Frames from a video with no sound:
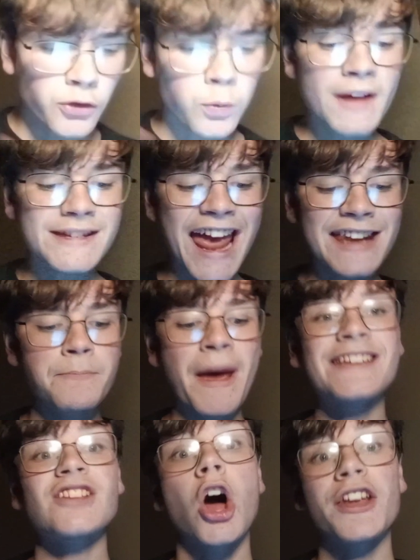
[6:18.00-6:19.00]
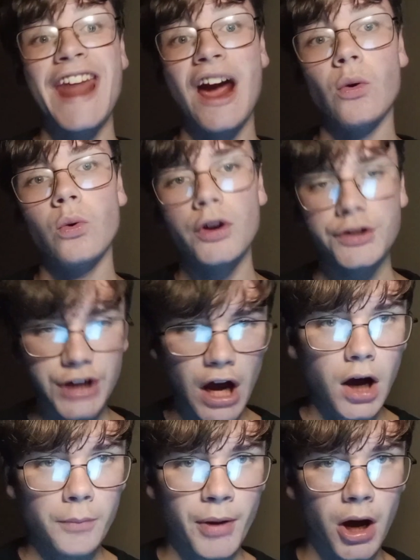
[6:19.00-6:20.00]
Both West End bays are now
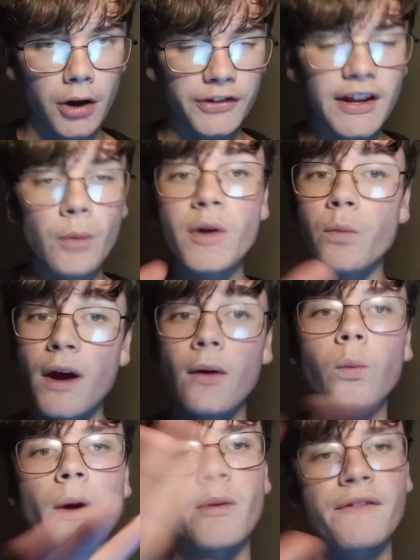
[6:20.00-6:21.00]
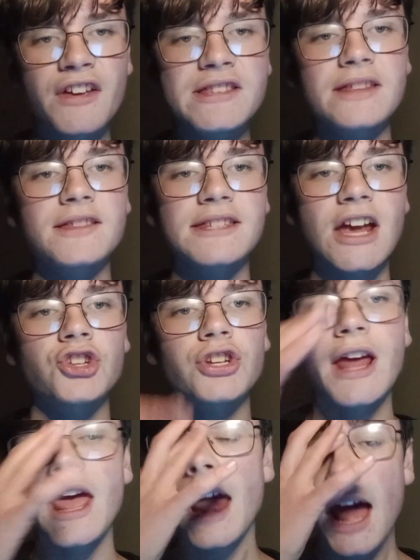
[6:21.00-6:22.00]
car parks, and we will, when we visit the
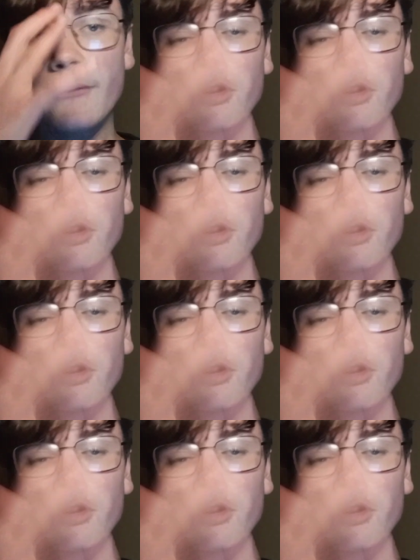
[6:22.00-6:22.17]
station,